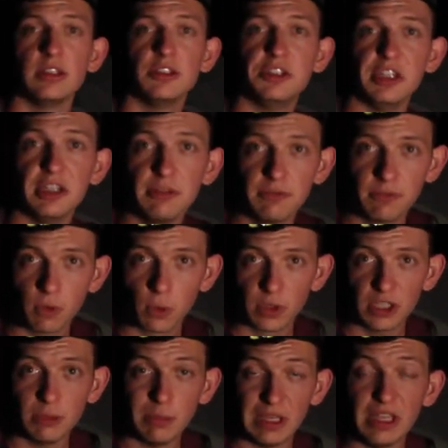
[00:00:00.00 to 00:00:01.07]

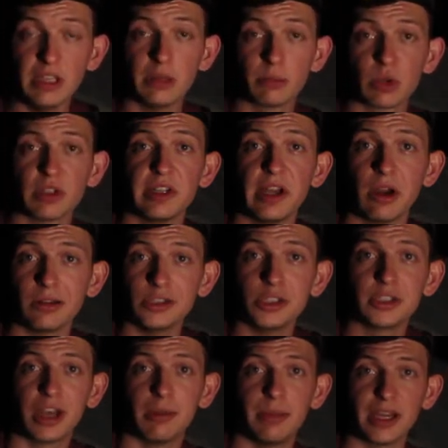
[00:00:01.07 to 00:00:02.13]
10.40 p.m. right now. I
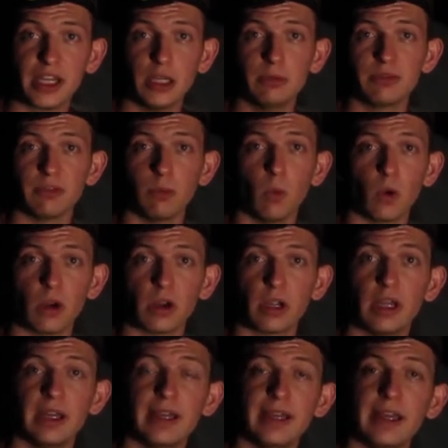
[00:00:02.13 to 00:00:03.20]
just got back home from work.
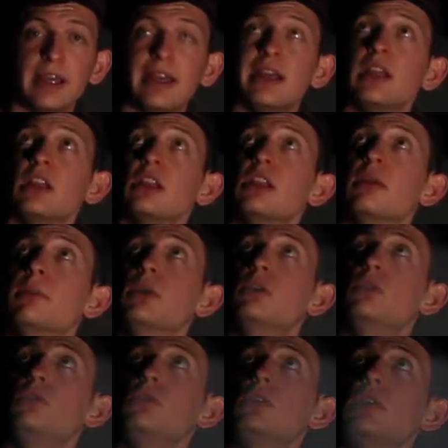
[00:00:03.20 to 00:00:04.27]
The moon,